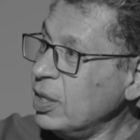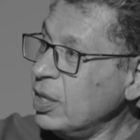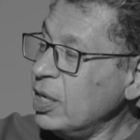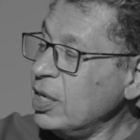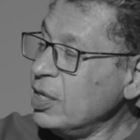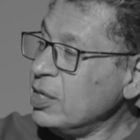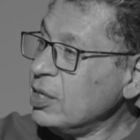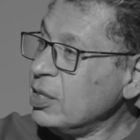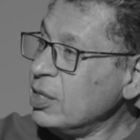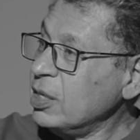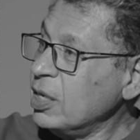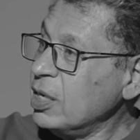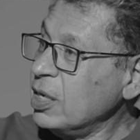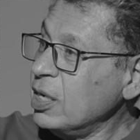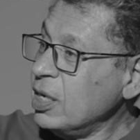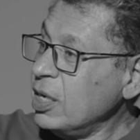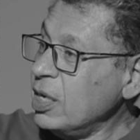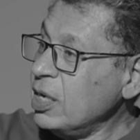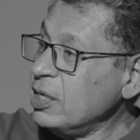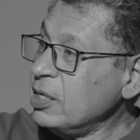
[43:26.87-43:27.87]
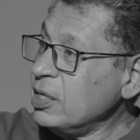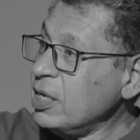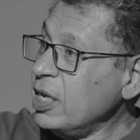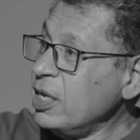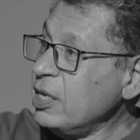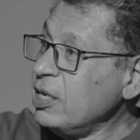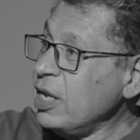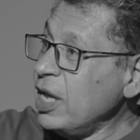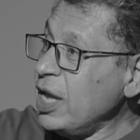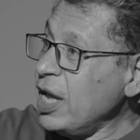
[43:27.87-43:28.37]
is
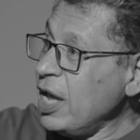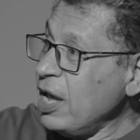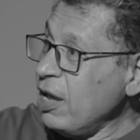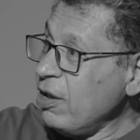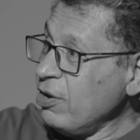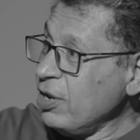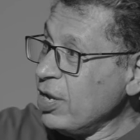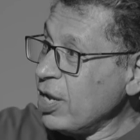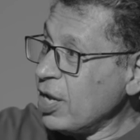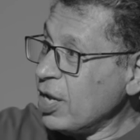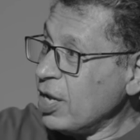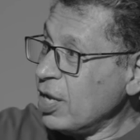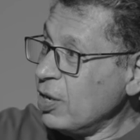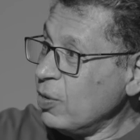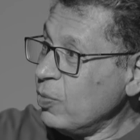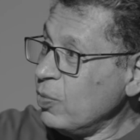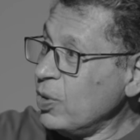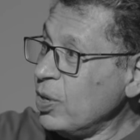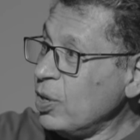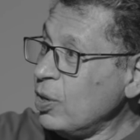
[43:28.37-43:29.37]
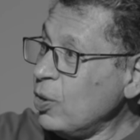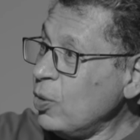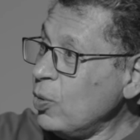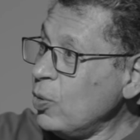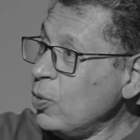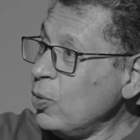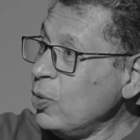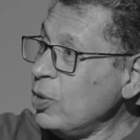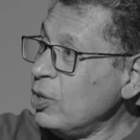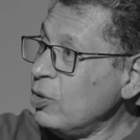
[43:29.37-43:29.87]
in the area where
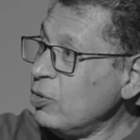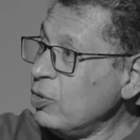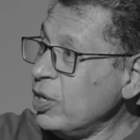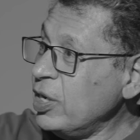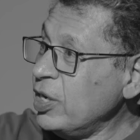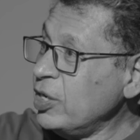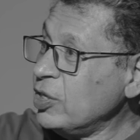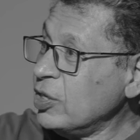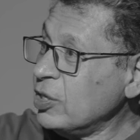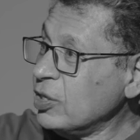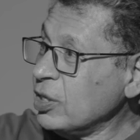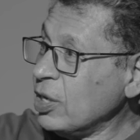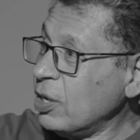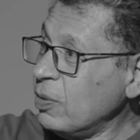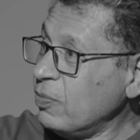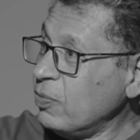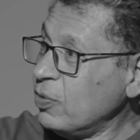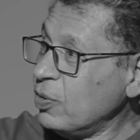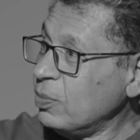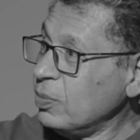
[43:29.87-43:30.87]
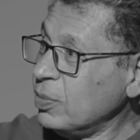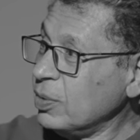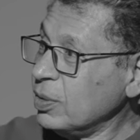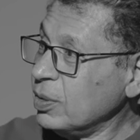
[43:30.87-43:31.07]
all religions come from.